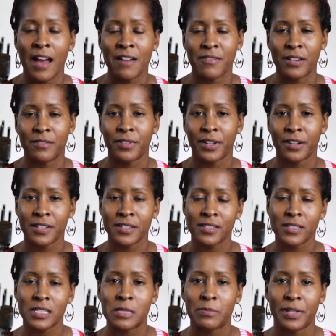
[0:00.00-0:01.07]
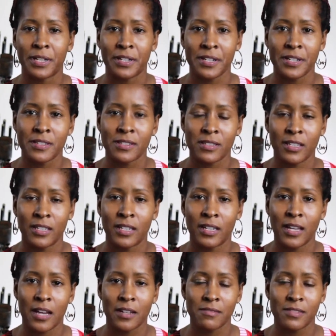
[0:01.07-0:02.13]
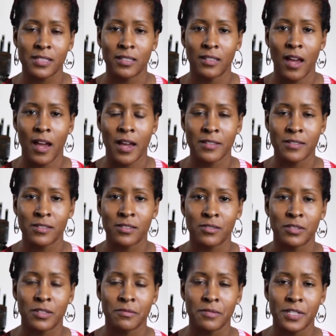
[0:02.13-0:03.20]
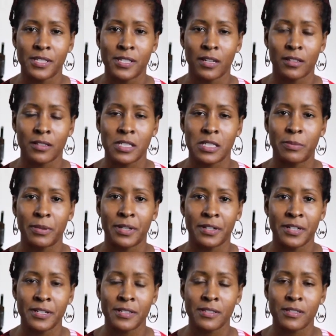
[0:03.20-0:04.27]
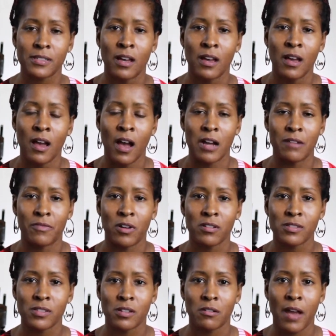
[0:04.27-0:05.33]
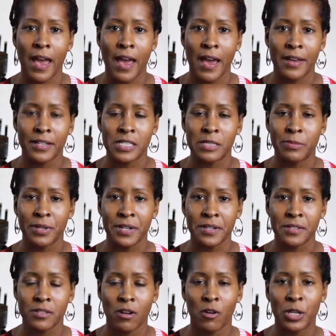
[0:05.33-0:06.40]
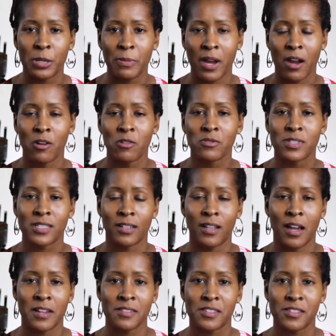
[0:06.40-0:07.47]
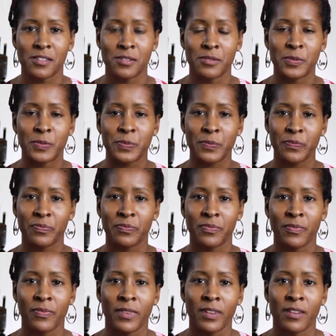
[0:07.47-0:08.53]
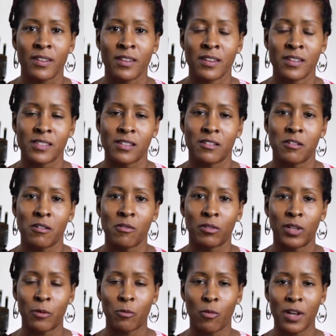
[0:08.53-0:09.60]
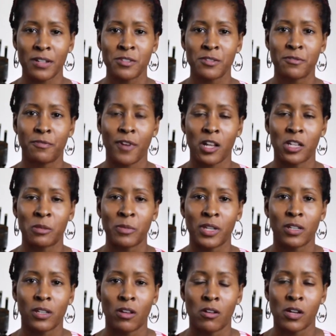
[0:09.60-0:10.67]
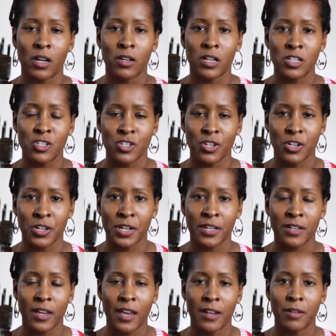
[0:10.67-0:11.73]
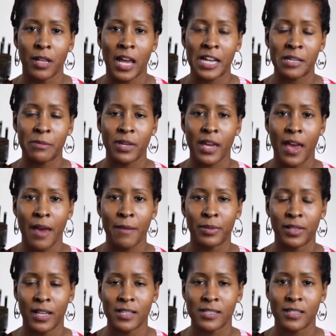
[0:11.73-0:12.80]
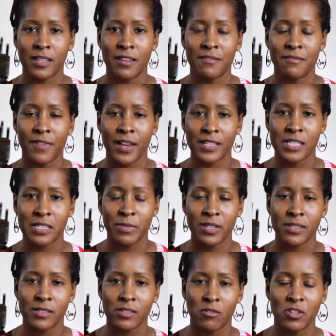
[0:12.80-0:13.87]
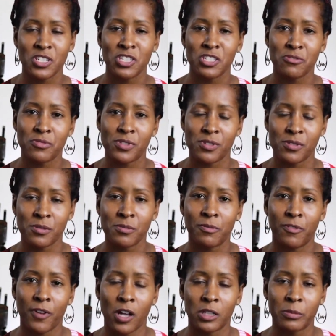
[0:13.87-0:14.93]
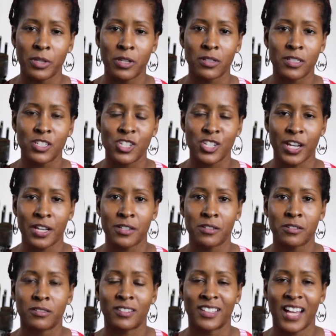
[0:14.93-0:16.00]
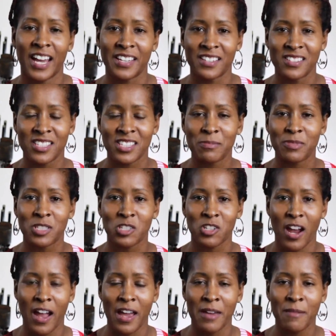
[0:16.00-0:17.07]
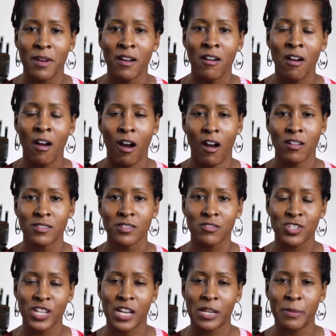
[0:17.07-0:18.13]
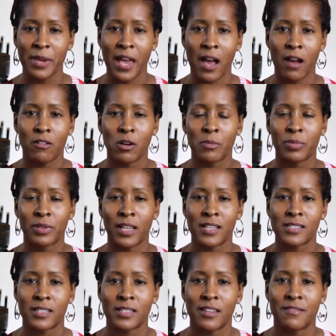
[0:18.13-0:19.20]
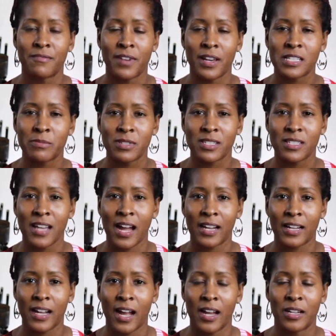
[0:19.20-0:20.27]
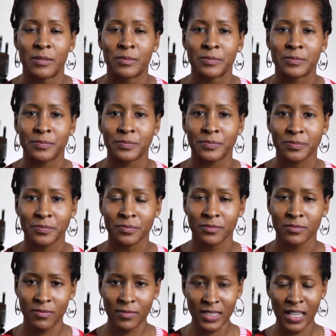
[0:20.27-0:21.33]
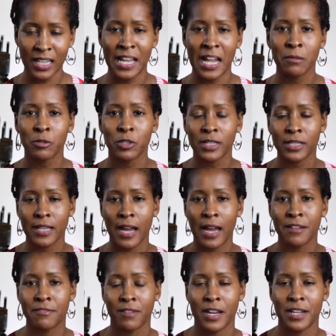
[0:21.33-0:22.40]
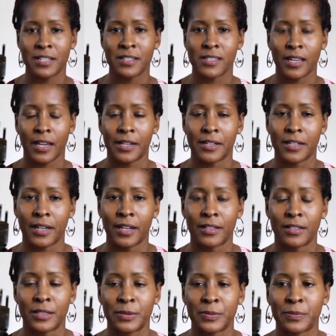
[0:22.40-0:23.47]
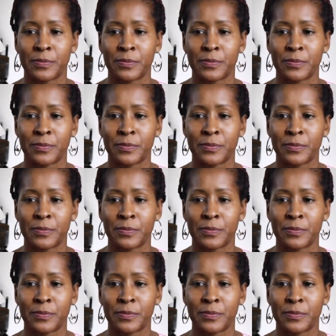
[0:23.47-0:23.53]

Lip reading: I've had various experience in and out of salons doing retail experience. I've also had experience owning my own salon too. So why don't you follow me along on our journey and like me at Pleasant Investments on YouTube. Follow me on the channel, like and subscribe. Also check me out on pleasantinvestments.com. Now I'm going to dive right into hair color.